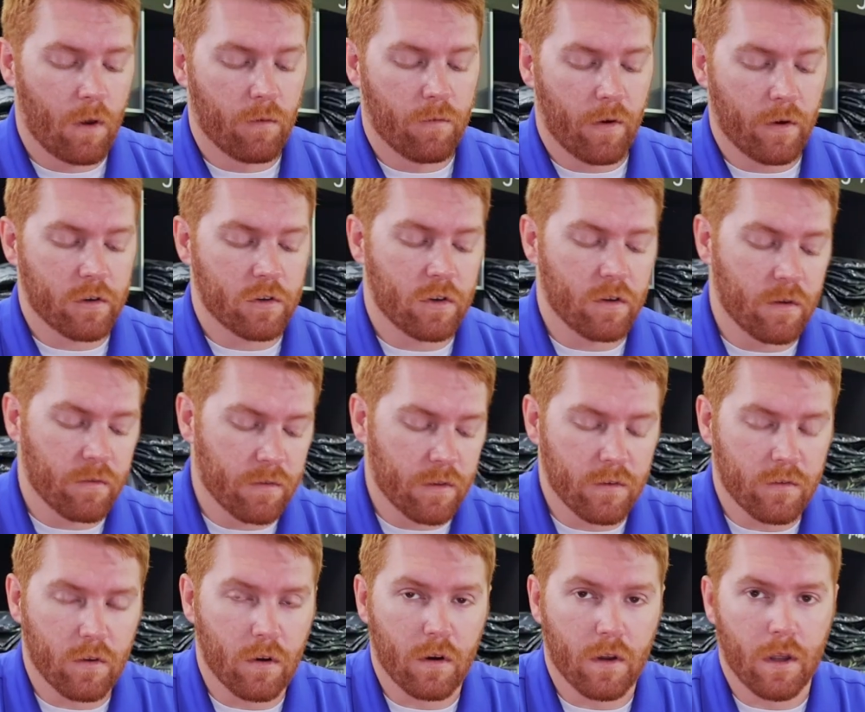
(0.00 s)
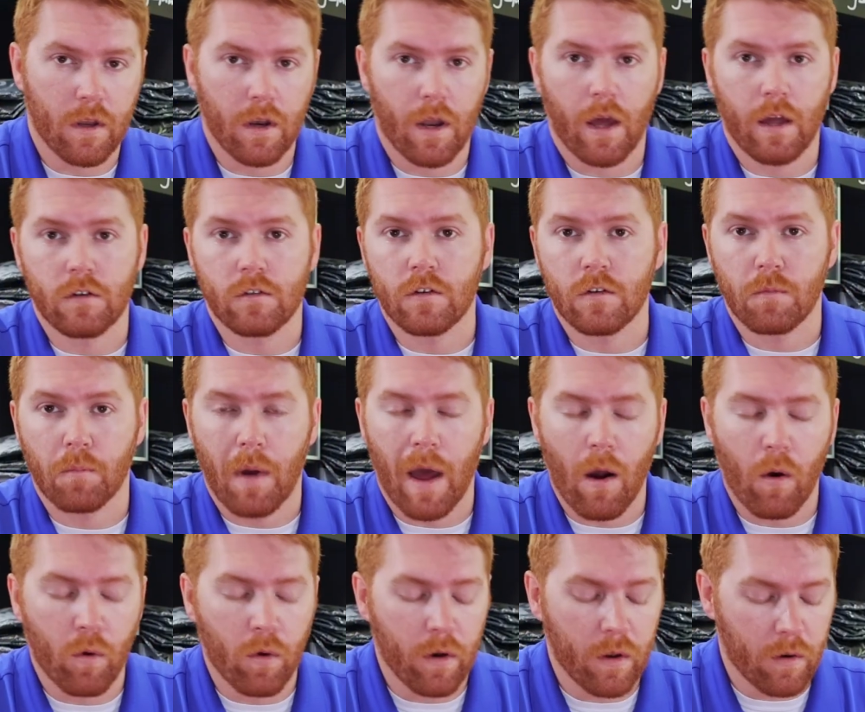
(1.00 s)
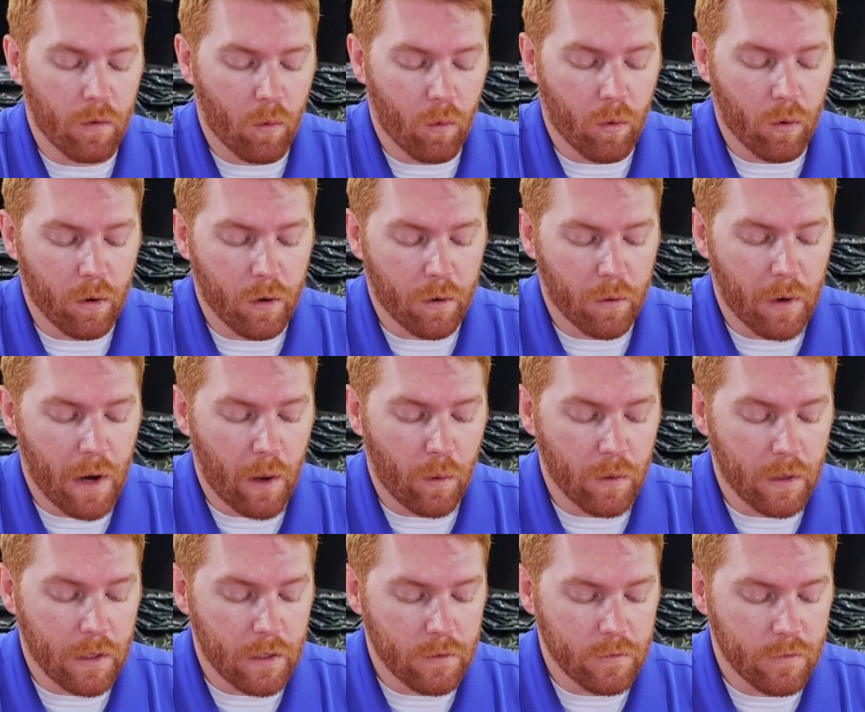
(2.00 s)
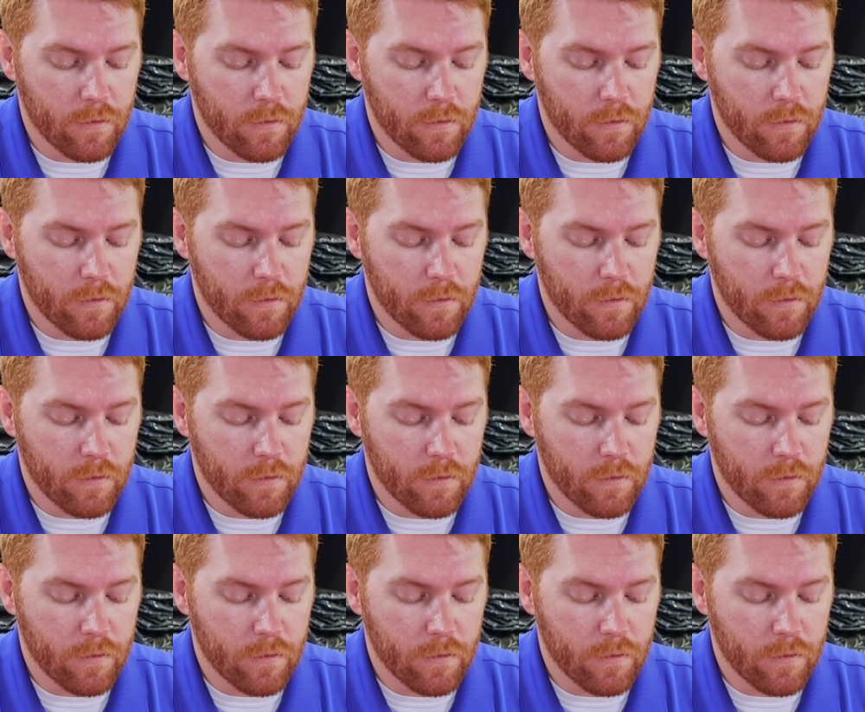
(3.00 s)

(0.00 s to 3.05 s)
function of the circuit, not just power it or ground it.